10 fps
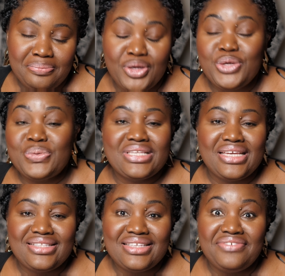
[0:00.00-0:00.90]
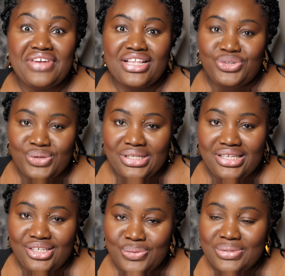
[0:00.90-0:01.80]
But you see it eventually.
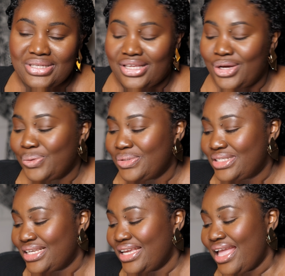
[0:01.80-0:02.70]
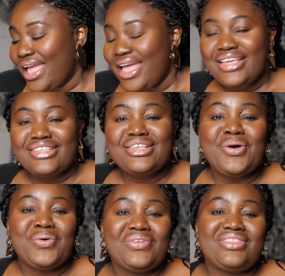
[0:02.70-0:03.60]
You'll see the coat.
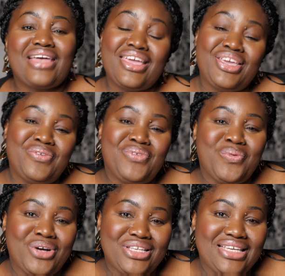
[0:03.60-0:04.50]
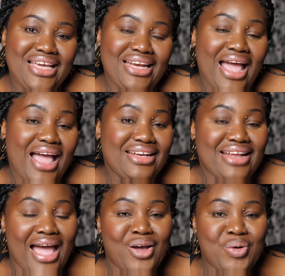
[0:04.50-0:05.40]
So thank you for watching, and
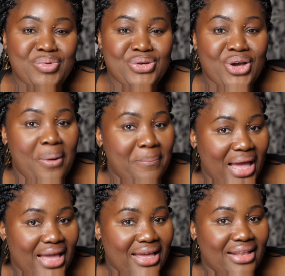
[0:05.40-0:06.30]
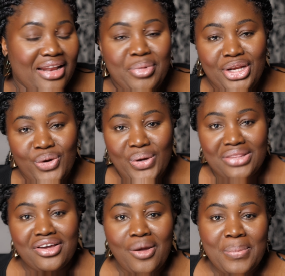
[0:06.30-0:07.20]
I hope you come back. Let me know
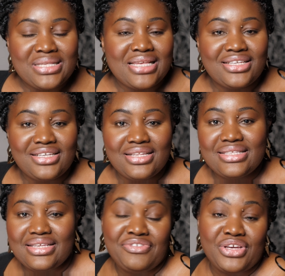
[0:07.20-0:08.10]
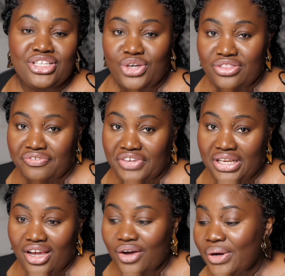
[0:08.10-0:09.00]
in the comment sections if you enjoyed the
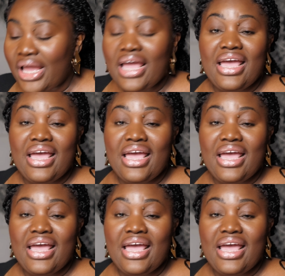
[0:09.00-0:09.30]
video.